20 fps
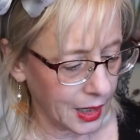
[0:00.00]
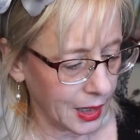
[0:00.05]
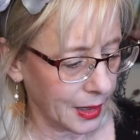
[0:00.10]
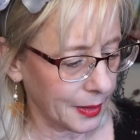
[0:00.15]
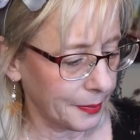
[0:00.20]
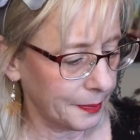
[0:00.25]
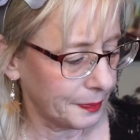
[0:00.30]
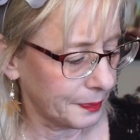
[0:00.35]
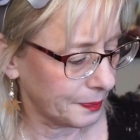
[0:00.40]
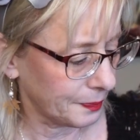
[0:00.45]

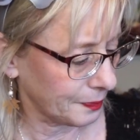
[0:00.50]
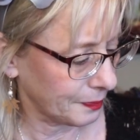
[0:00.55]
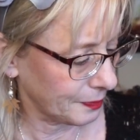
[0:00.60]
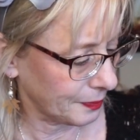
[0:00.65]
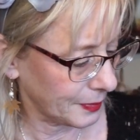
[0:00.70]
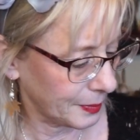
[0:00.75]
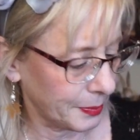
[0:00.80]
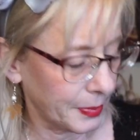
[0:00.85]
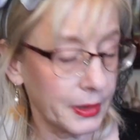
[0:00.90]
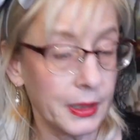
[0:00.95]
Um,
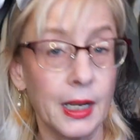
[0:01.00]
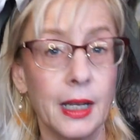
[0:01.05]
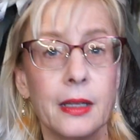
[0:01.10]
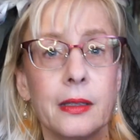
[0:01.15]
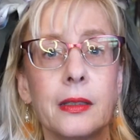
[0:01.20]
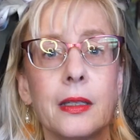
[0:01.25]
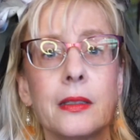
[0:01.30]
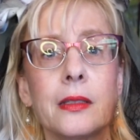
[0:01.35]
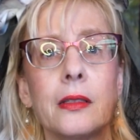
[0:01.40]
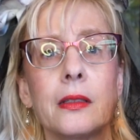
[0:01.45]
but yeah,
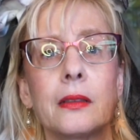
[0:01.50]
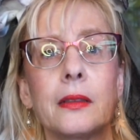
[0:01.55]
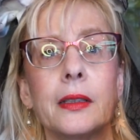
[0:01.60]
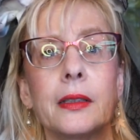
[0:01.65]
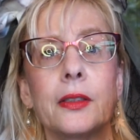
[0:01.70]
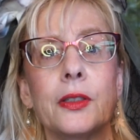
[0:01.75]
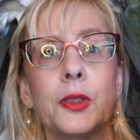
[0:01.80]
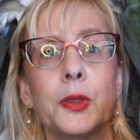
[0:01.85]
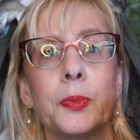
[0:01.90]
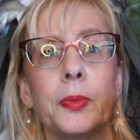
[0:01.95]
it doesn't look
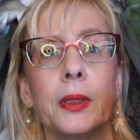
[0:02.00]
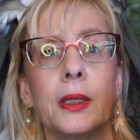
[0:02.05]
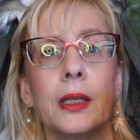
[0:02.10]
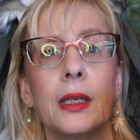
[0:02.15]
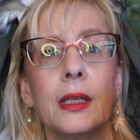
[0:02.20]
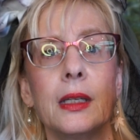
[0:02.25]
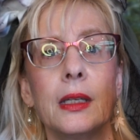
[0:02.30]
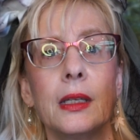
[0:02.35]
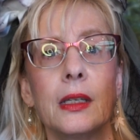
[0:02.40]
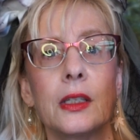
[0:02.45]
like there's been
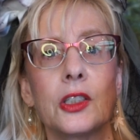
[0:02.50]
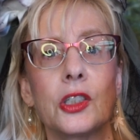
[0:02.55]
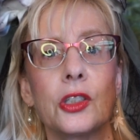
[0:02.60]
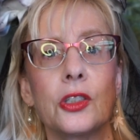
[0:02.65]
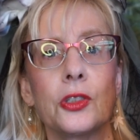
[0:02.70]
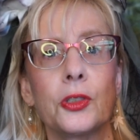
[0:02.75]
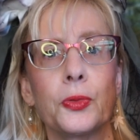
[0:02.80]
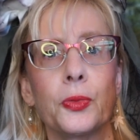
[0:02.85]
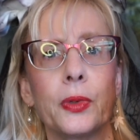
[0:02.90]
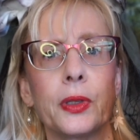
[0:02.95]
any
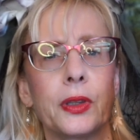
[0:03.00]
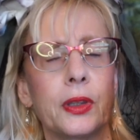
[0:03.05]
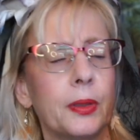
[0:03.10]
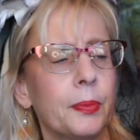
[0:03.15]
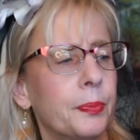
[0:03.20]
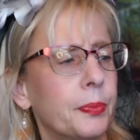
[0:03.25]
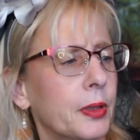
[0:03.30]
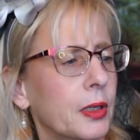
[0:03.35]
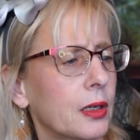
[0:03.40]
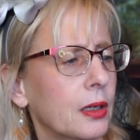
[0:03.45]
issues with the
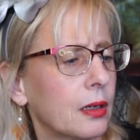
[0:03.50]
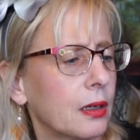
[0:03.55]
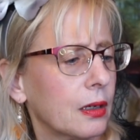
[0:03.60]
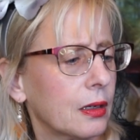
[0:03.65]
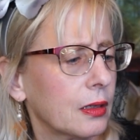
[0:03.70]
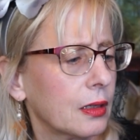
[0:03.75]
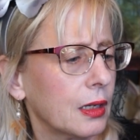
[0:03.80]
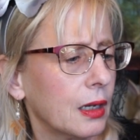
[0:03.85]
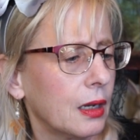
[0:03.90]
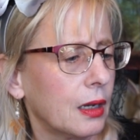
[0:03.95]

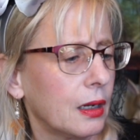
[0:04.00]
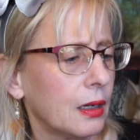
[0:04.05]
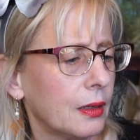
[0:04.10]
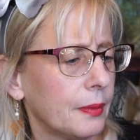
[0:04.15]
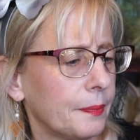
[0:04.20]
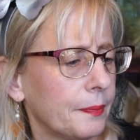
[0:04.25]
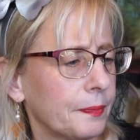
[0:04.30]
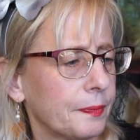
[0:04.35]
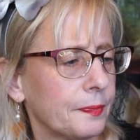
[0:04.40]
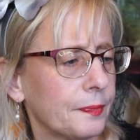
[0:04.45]
burn.
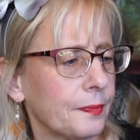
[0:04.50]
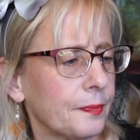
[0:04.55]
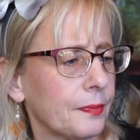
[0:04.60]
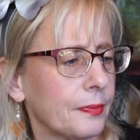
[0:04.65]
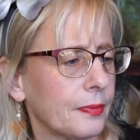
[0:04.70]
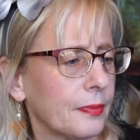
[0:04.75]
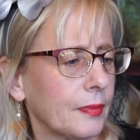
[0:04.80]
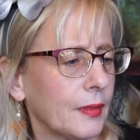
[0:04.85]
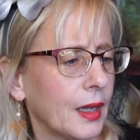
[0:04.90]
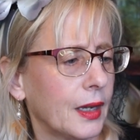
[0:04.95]
Um,
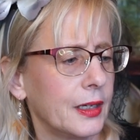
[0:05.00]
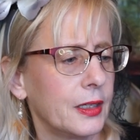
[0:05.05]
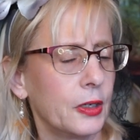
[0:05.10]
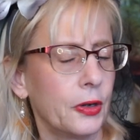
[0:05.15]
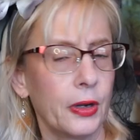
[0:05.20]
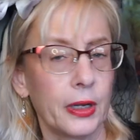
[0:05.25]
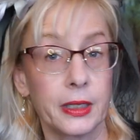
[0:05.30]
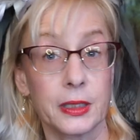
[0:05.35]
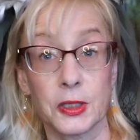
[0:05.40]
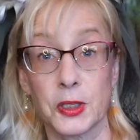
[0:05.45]
I
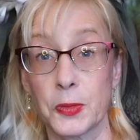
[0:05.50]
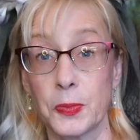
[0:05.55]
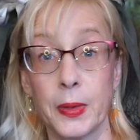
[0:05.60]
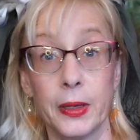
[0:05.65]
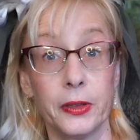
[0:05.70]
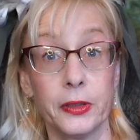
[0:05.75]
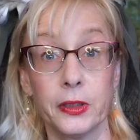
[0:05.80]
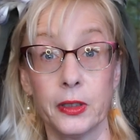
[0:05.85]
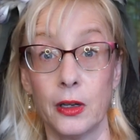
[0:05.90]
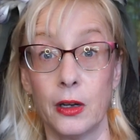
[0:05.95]
know I can
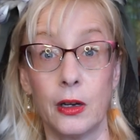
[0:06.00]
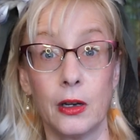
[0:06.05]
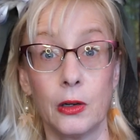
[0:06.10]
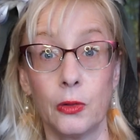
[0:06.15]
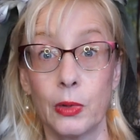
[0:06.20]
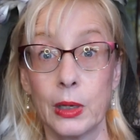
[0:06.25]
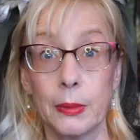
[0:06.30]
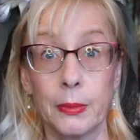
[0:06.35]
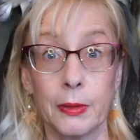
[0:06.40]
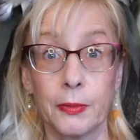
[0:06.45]
smell it in the
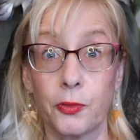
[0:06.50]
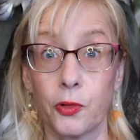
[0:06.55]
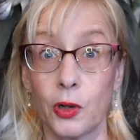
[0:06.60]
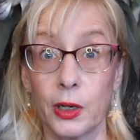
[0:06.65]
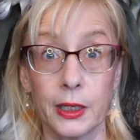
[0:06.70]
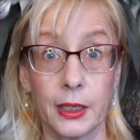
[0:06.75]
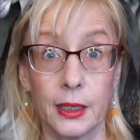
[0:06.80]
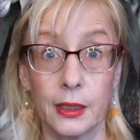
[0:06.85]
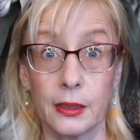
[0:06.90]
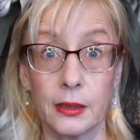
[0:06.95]
hallway
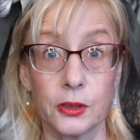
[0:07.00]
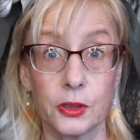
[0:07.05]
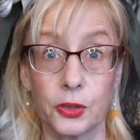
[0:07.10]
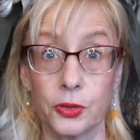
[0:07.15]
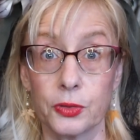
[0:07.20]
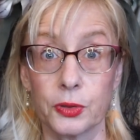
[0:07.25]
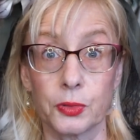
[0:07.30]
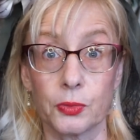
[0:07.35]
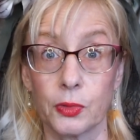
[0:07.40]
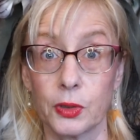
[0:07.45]
before I get
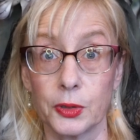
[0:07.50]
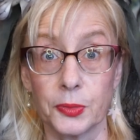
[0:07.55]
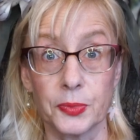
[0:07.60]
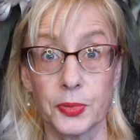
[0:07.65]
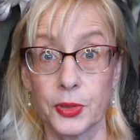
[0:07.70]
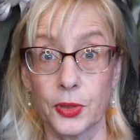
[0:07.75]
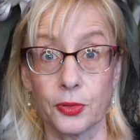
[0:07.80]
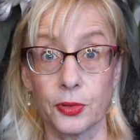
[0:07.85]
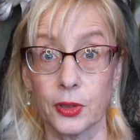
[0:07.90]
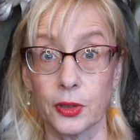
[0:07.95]
into his room,
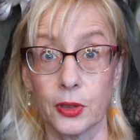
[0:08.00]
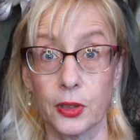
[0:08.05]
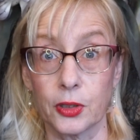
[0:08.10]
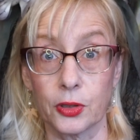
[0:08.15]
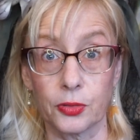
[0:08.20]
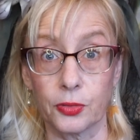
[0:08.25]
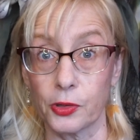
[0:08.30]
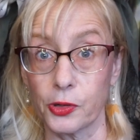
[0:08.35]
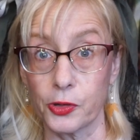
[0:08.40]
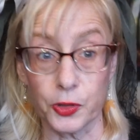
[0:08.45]
so the, the
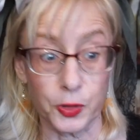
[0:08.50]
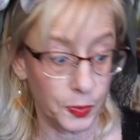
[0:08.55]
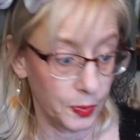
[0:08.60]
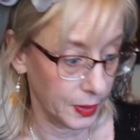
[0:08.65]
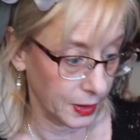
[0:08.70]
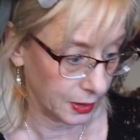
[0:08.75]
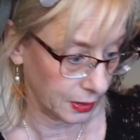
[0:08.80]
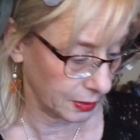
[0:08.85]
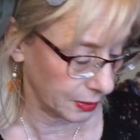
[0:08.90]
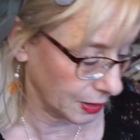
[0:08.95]
throw's
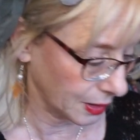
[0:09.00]
been